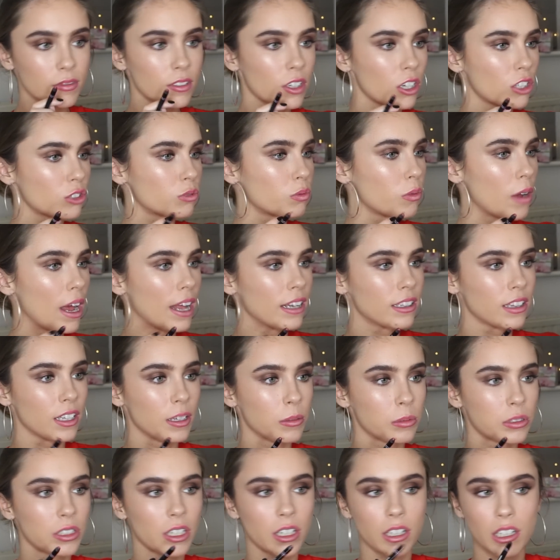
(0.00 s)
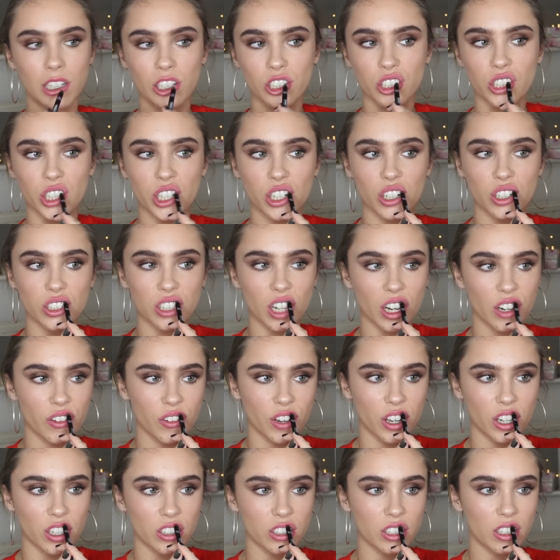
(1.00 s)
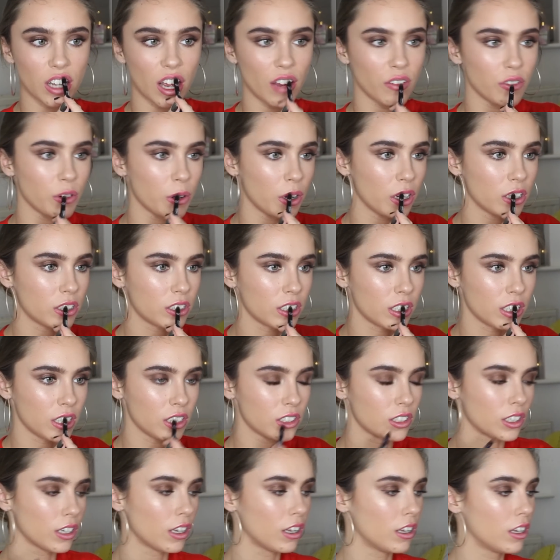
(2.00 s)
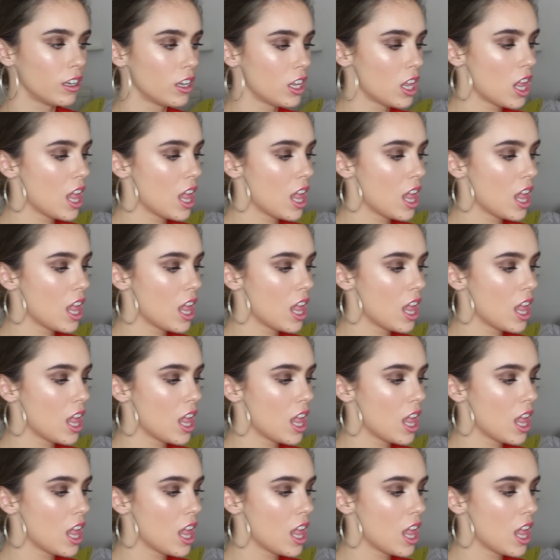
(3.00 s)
Because red lipstick literally goes everywhere, so you need to